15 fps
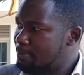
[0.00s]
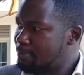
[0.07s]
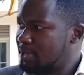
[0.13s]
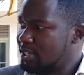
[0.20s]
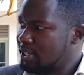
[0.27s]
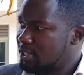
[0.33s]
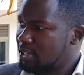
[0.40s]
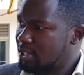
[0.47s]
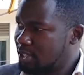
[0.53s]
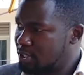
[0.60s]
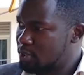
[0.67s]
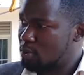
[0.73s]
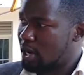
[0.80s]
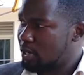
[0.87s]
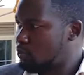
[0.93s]
that
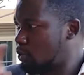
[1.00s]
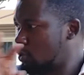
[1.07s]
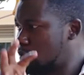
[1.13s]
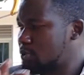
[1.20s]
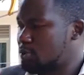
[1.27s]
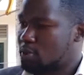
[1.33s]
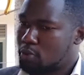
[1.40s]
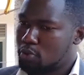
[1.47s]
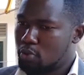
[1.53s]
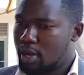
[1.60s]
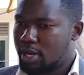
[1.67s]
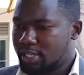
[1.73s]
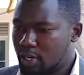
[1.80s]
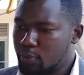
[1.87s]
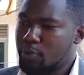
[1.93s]
mapping is what we
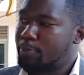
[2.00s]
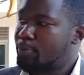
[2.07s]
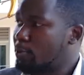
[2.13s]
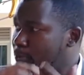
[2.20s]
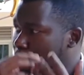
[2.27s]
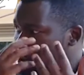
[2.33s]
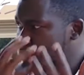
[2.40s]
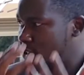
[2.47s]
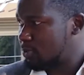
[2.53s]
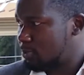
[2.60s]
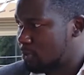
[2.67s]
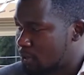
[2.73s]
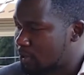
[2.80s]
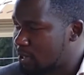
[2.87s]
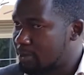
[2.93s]
also do, and then we
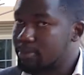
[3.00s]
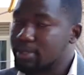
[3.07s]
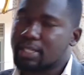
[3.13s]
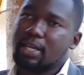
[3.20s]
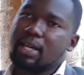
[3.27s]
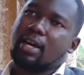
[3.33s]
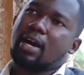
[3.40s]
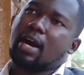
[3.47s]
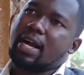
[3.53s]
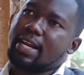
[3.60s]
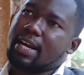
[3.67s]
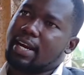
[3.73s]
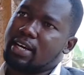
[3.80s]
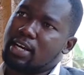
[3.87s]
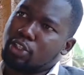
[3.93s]
propose
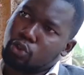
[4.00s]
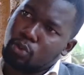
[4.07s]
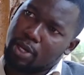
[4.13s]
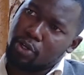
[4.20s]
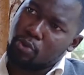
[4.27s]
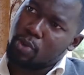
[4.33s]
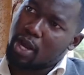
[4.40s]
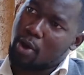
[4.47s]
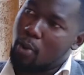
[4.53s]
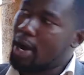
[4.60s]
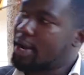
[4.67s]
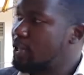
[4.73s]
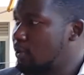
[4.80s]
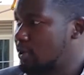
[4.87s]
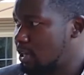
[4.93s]
programs. And I can
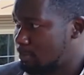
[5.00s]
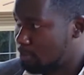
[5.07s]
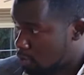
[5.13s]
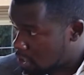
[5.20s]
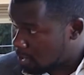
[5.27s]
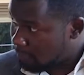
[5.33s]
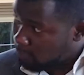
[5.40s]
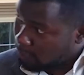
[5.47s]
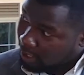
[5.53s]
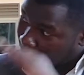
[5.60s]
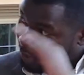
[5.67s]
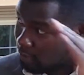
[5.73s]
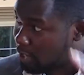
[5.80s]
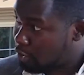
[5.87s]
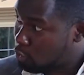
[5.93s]
assure you we are working on a
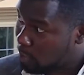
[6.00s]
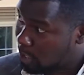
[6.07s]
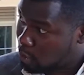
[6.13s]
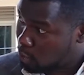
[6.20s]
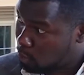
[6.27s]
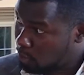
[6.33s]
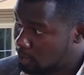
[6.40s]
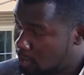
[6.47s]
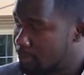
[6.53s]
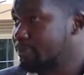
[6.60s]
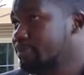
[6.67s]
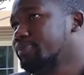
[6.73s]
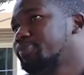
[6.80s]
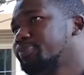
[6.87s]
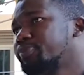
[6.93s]
program for the
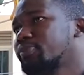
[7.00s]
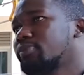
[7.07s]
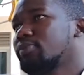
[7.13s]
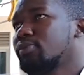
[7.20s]
graduate youth